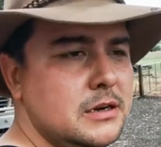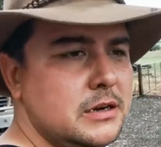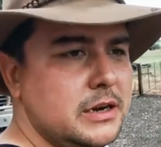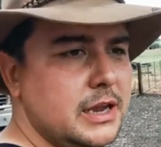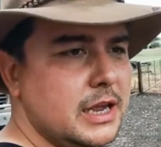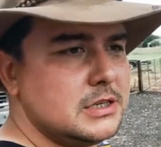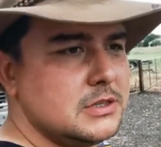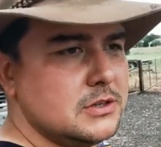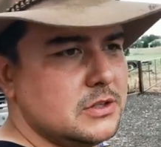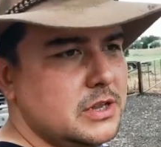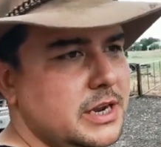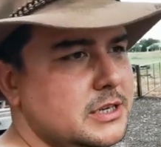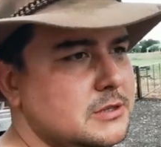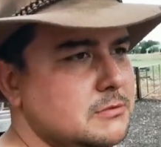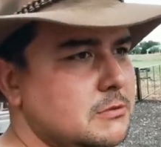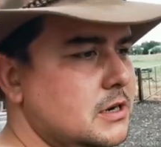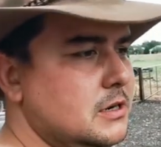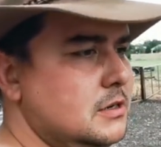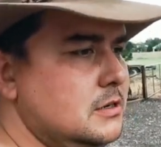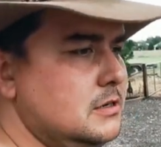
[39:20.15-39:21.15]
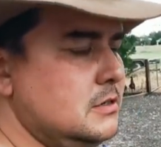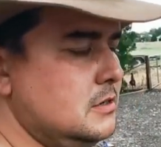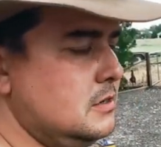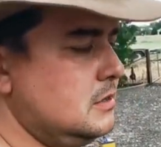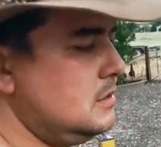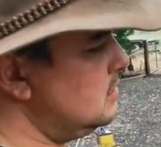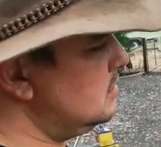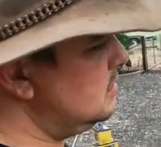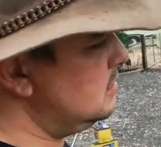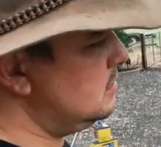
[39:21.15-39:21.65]
Catch you on the next one.
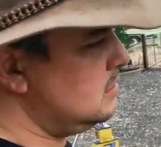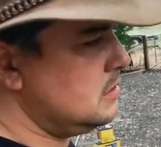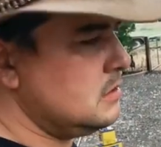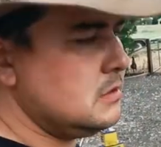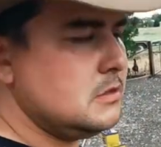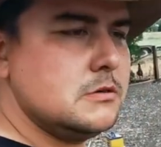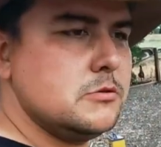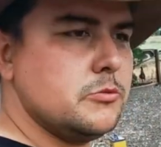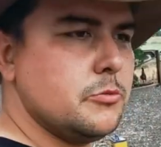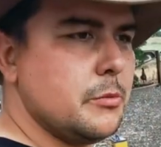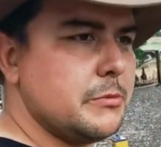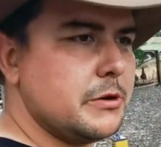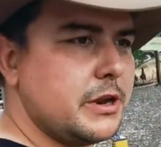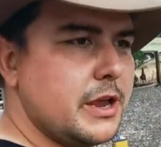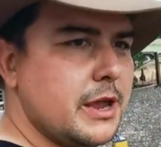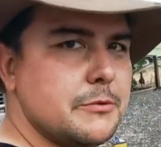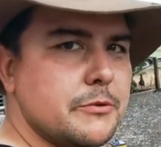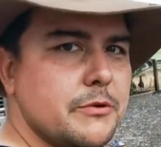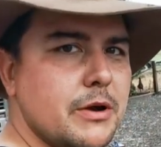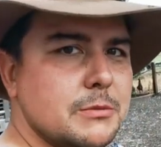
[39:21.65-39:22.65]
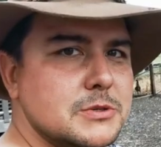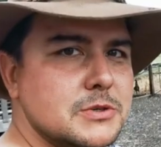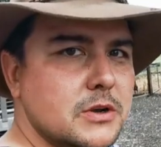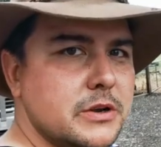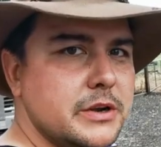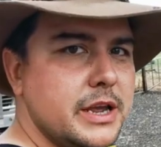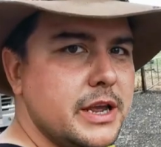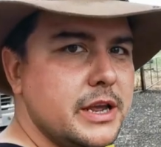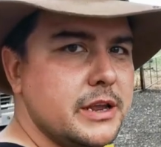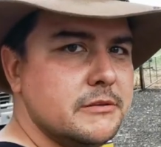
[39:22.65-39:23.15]
Remember to keep the rubber
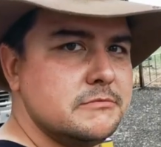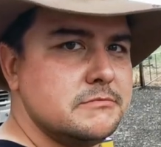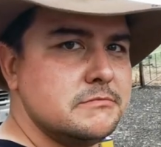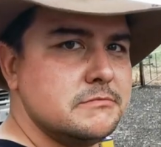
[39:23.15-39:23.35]
side down.